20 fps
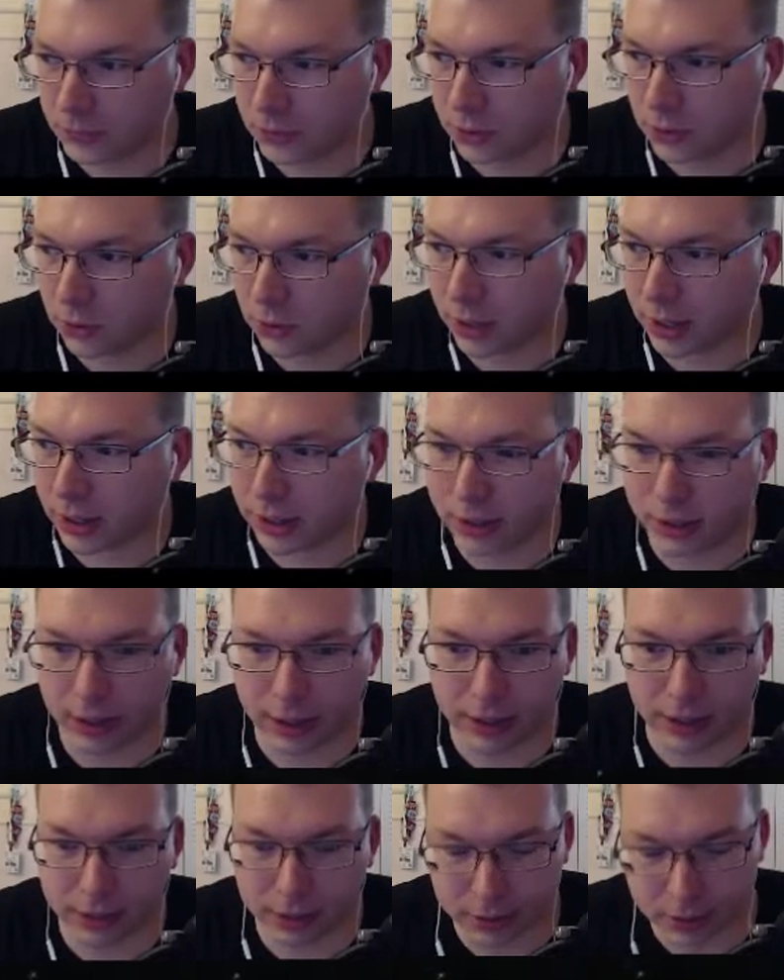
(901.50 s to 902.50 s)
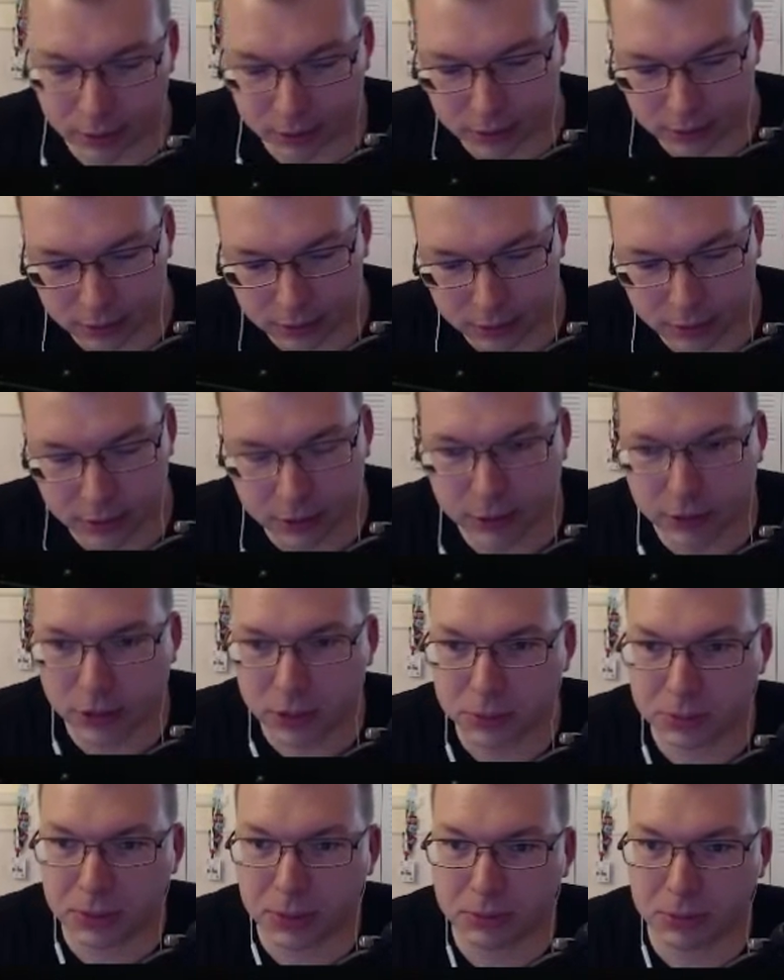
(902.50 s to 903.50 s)
go ahead and
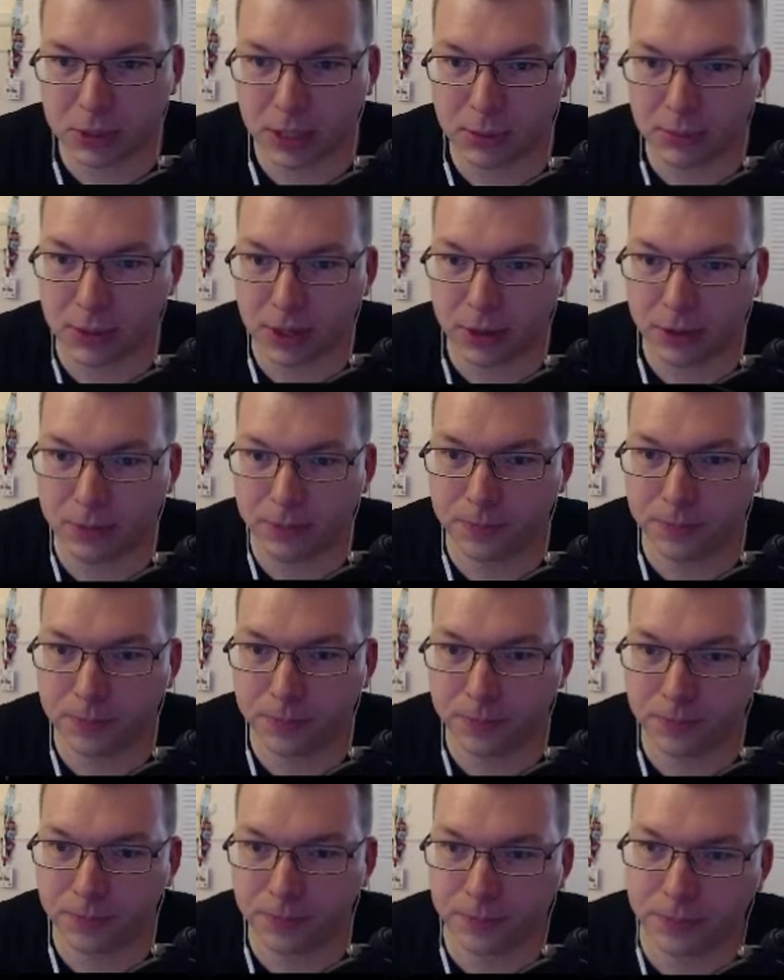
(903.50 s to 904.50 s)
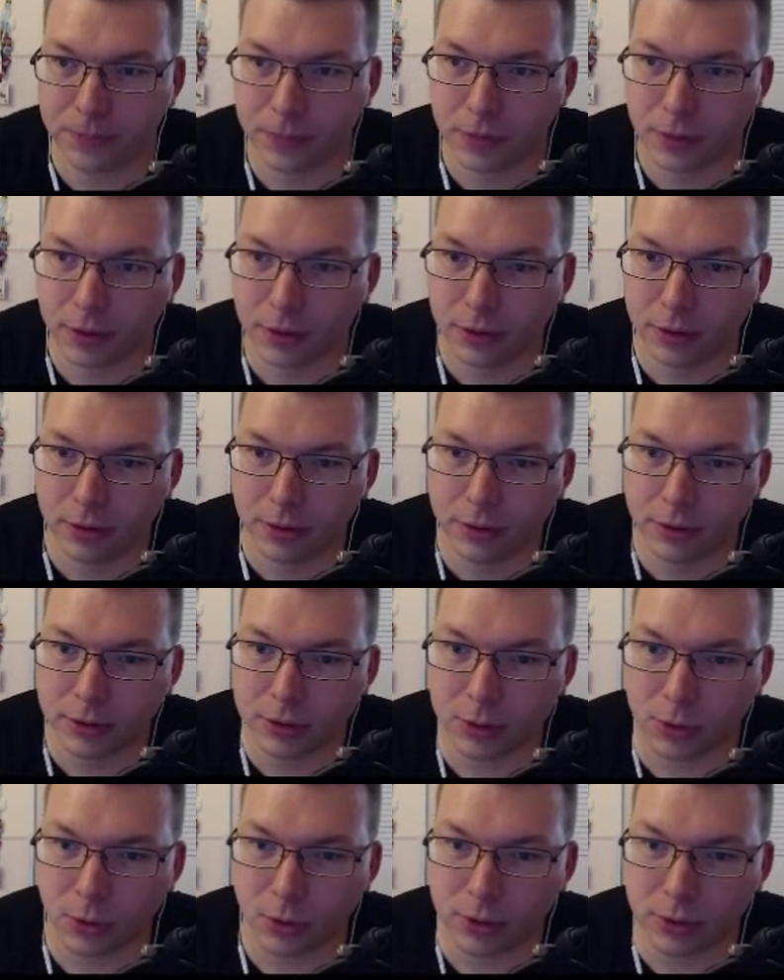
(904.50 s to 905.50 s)
speed up time now.
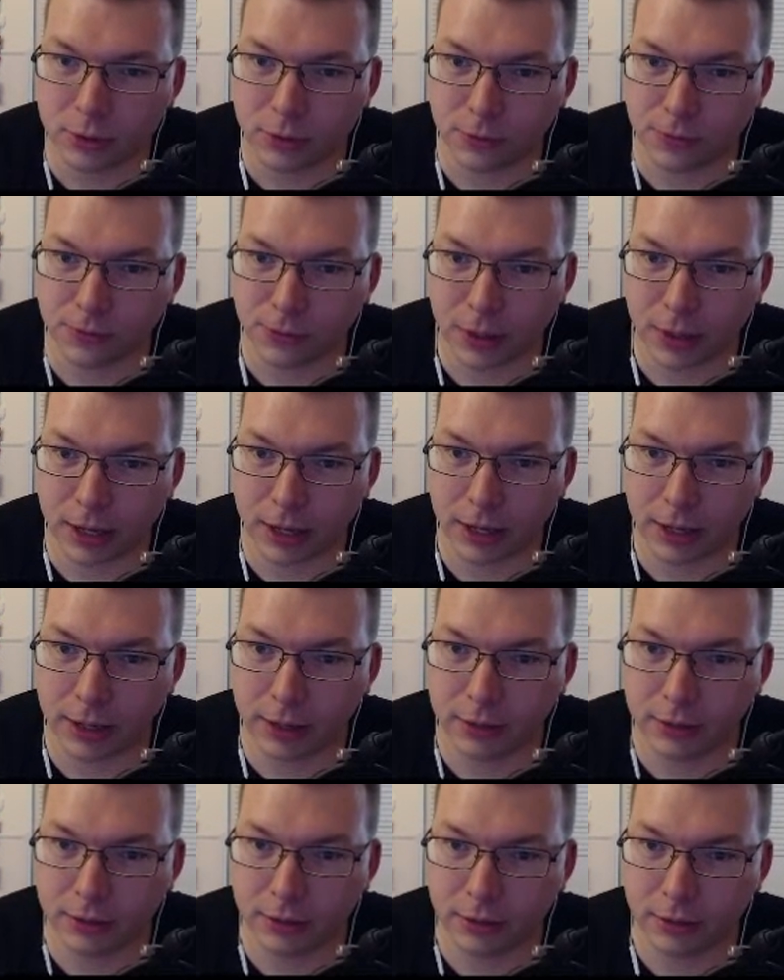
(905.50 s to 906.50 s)
So we're going to fly